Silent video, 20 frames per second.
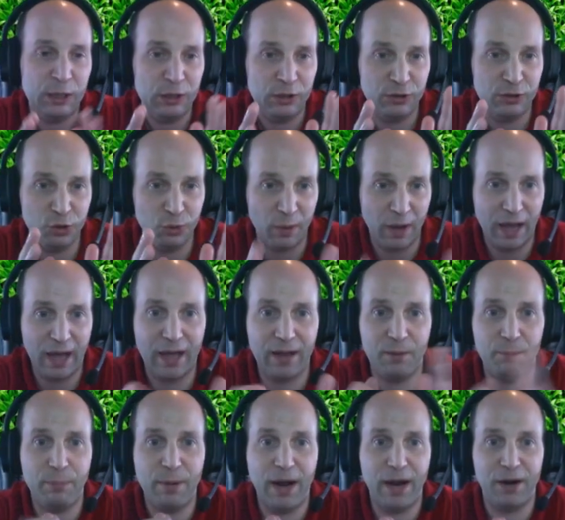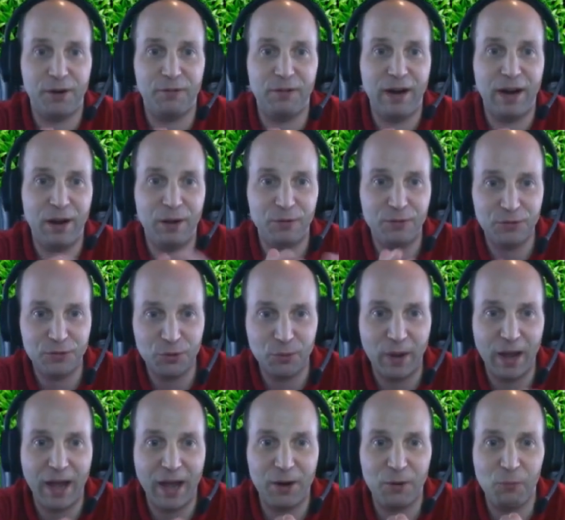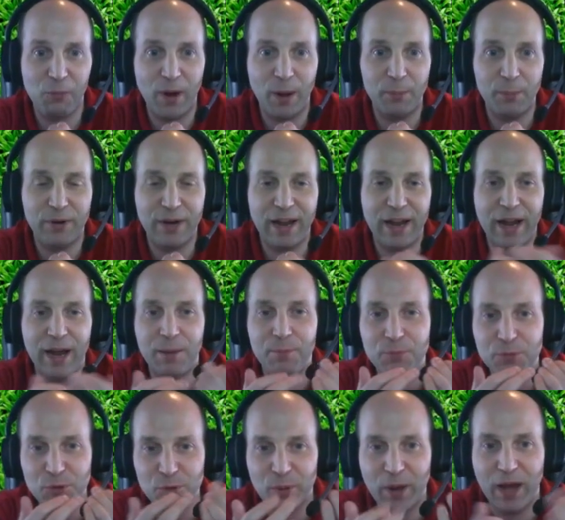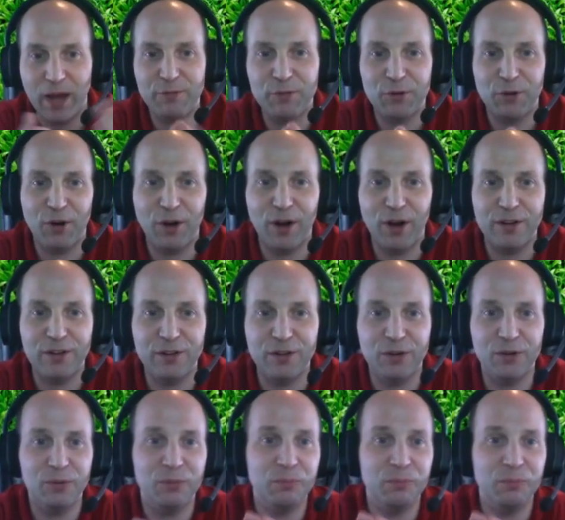you add a background, you add a webcam, you have your audio,